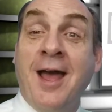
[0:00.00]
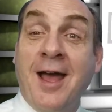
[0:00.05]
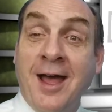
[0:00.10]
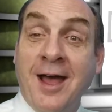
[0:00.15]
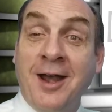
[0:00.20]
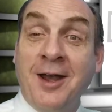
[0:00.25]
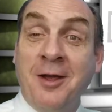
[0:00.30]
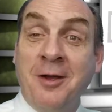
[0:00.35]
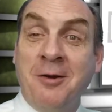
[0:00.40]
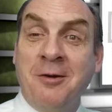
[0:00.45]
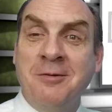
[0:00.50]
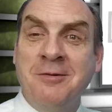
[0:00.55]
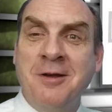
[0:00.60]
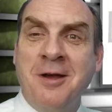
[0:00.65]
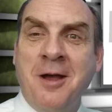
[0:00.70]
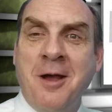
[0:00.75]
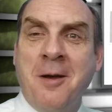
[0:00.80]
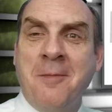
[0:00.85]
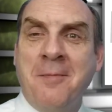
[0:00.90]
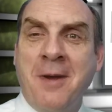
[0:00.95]
Hello,
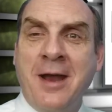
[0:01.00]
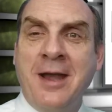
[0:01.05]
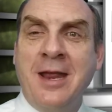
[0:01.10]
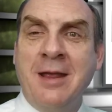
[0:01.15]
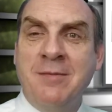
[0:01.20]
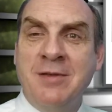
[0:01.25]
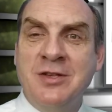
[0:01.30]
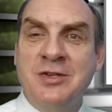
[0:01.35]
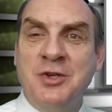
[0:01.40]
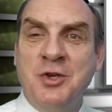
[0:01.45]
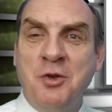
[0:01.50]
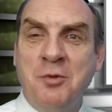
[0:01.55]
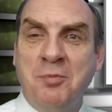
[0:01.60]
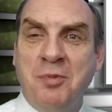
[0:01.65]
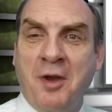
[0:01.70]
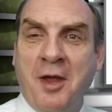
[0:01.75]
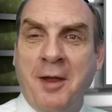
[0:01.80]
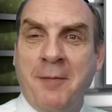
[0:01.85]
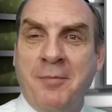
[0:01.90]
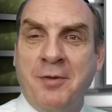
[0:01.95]
my name is Hugh
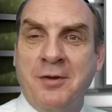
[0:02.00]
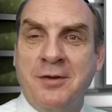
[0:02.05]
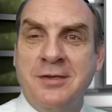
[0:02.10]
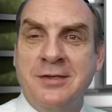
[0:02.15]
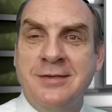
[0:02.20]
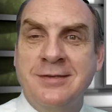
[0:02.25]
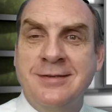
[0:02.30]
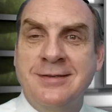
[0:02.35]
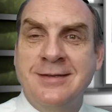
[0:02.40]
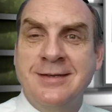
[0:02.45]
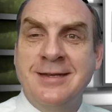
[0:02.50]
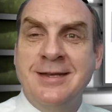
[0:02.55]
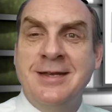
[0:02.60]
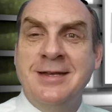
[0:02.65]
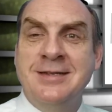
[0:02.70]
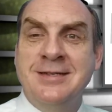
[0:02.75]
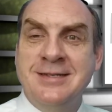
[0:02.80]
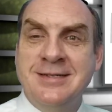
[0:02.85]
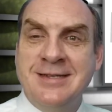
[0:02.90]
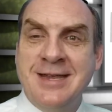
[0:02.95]
Plappert,
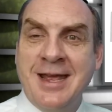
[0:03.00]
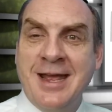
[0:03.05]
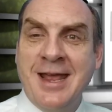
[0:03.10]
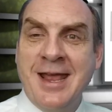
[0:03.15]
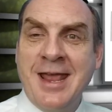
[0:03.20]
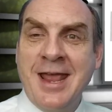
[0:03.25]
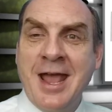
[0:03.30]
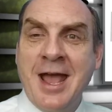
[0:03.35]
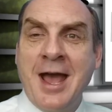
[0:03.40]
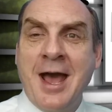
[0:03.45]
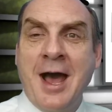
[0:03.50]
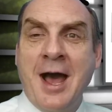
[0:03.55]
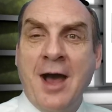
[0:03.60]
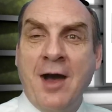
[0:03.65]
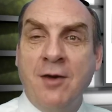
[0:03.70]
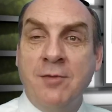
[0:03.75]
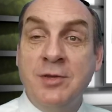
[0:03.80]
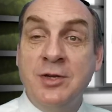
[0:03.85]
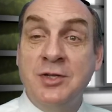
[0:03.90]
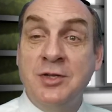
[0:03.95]
and today
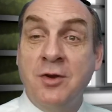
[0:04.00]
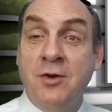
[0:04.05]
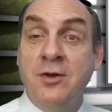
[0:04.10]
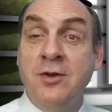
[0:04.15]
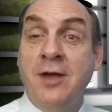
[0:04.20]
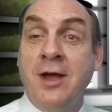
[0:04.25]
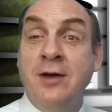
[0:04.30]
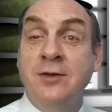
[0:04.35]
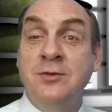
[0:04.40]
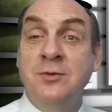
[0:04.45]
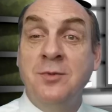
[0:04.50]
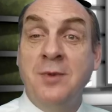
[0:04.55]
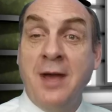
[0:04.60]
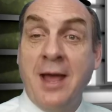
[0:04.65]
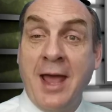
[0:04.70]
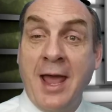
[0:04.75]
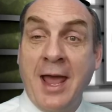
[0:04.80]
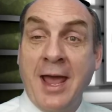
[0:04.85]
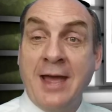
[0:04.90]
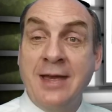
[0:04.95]
I'll be showing you how to
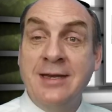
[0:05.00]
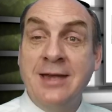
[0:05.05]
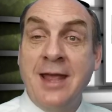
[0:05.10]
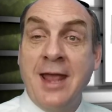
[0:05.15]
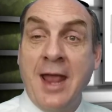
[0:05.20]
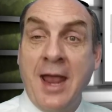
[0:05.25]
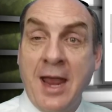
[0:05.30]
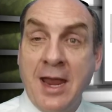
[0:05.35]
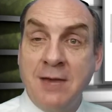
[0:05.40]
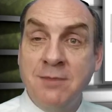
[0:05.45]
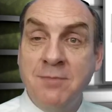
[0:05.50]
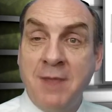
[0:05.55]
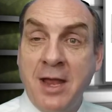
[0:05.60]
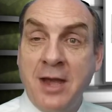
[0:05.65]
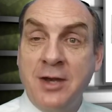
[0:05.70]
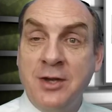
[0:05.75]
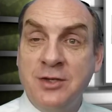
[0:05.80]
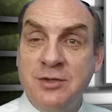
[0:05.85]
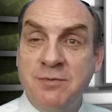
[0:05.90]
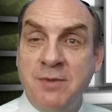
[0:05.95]
add and
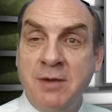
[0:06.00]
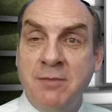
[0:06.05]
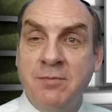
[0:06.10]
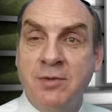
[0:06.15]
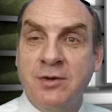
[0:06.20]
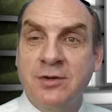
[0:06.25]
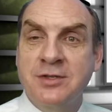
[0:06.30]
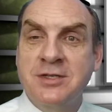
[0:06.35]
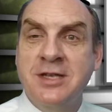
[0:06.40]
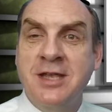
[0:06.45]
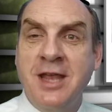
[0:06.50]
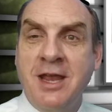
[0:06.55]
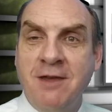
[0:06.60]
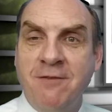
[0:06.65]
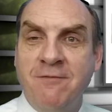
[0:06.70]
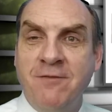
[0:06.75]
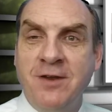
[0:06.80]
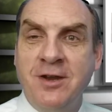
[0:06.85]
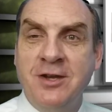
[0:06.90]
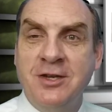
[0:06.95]
manage members
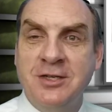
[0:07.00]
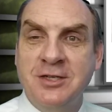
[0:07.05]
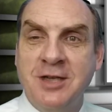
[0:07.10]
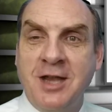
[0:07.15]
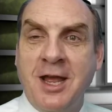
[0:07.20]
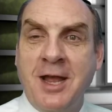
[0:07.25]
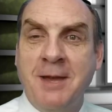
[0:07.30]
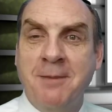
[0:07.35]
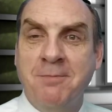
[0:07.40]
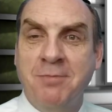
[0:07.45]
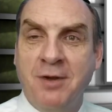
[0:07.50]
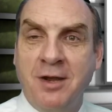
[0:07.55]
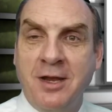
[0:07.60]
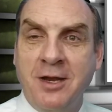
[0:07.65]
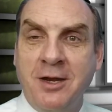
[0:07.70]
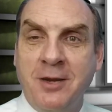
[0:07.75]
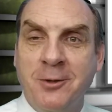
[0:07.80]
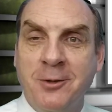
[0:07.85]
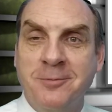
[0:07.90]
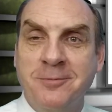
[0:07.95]
in Finish Line
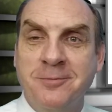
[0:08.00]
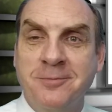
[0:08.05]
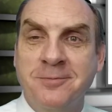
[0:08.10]
Planner.